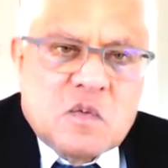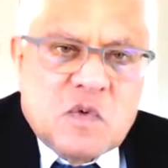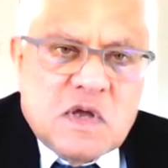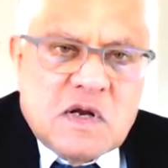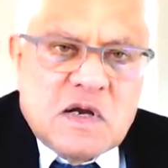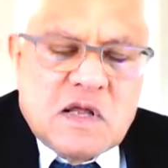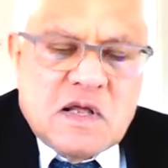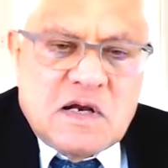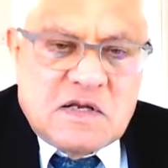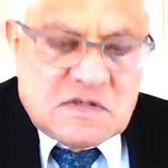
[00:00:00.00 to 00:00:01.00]
when
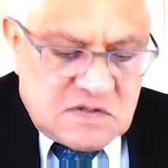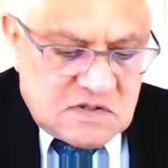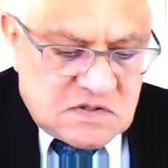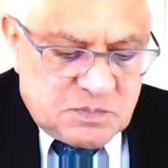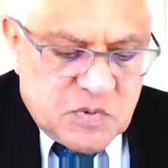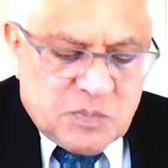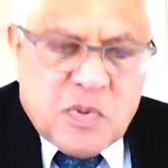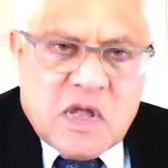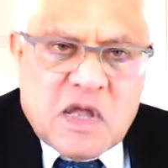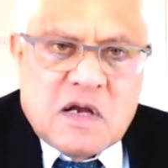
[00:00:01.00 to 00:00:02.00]
a lease is
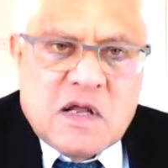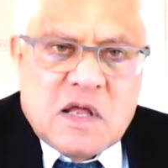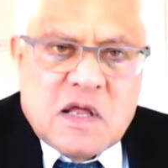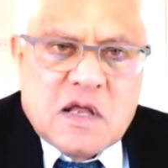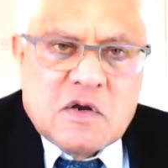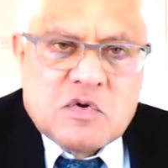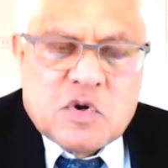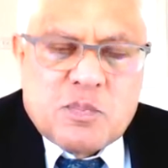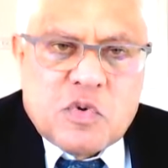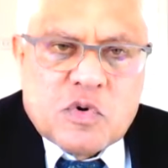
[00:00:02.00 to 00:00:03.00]
prepared and you
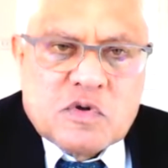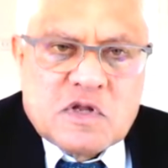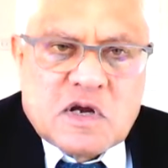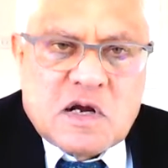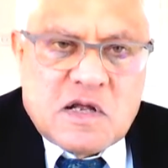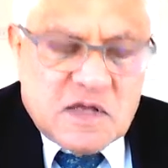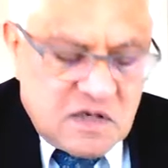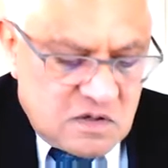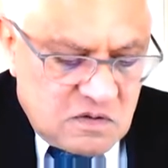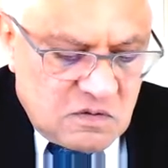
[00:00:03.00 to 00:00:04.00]
report to the
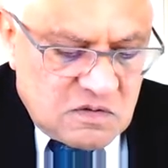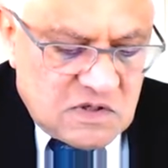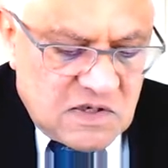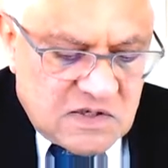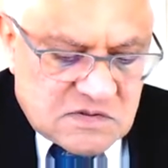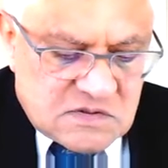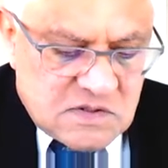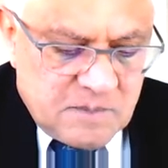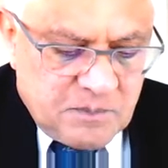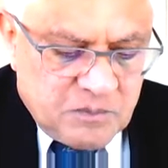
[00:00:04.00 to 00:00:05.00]
client on the lease.
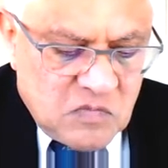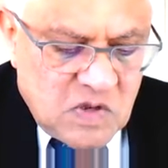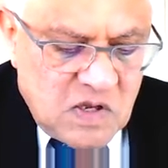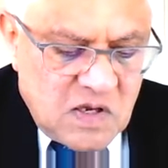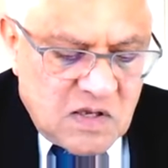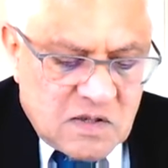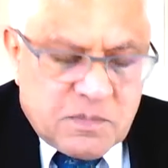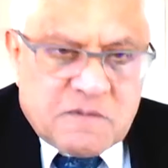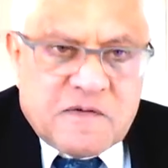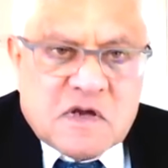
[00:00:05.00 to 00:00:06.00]
And the
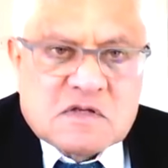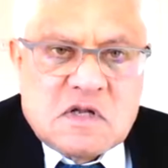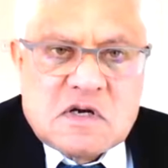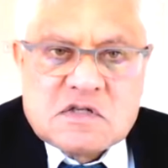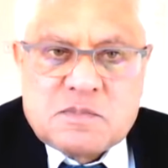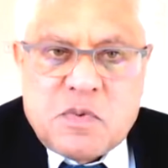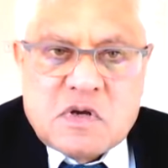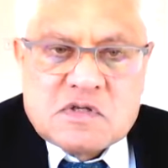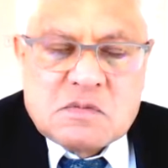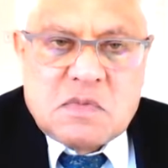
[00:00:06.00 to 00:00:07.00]
professional
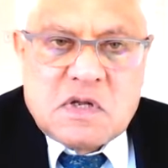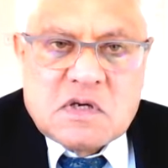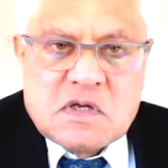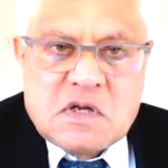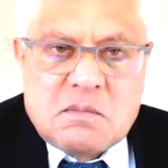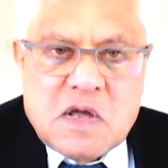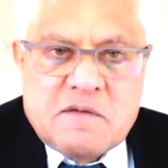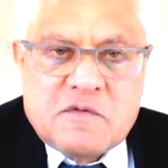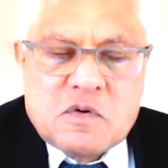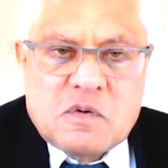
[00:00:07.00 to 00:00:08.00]
responsibility, in my
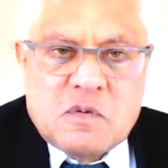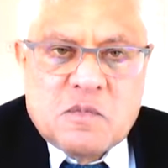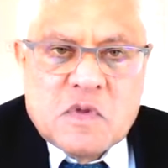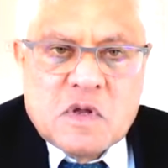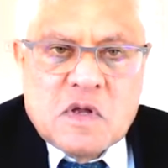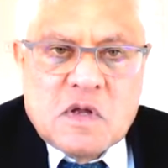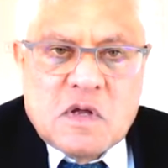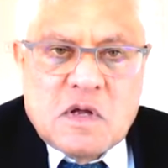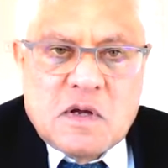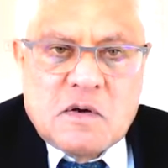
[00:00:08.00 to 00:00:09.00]
view,
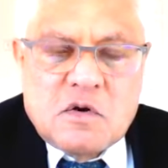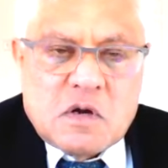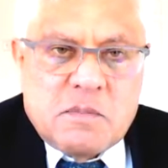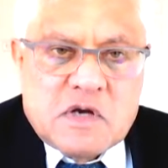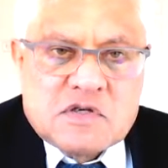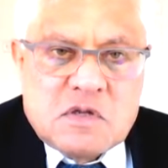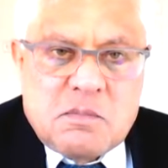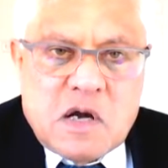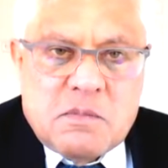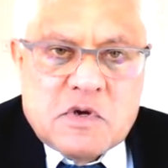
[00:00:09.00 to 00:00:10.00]
not mentioned
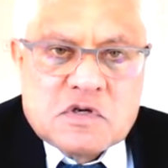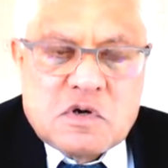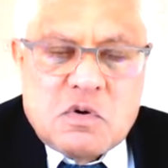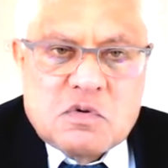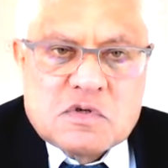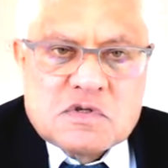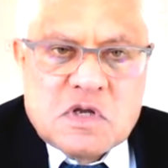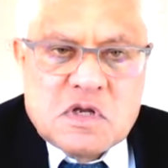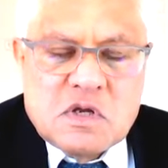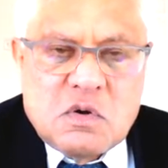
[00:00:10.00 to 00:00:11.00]
about admission notes,
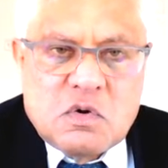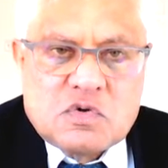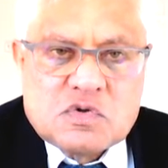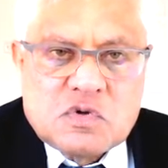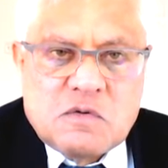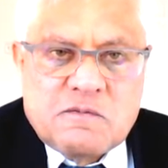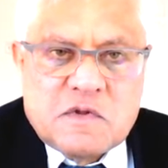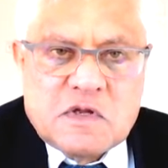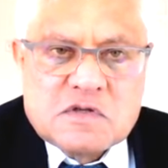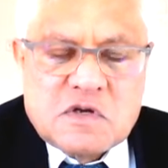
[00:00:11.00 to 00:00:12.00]
also for
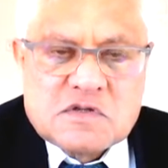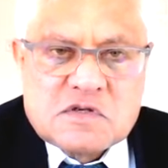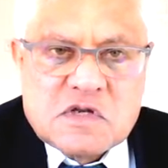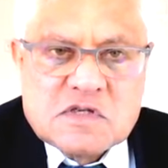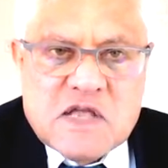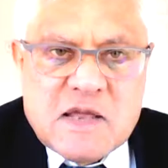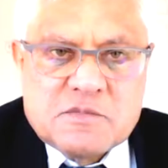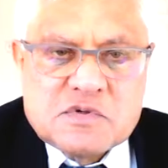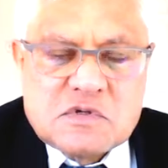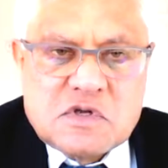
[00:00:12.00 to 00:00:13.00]
the solicitor's
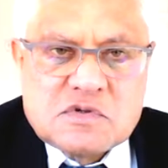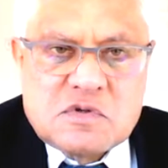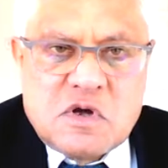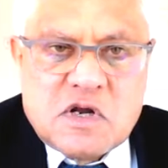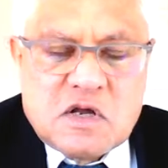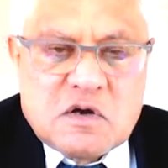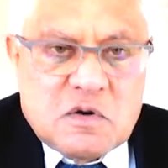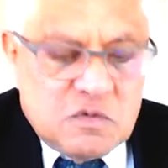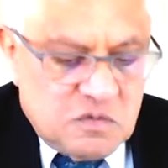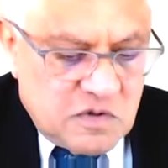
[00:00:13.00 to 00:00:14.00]
exams, does not
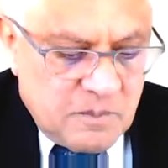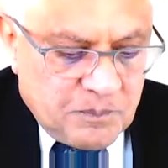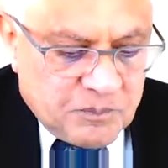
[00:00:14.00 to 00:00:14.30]
include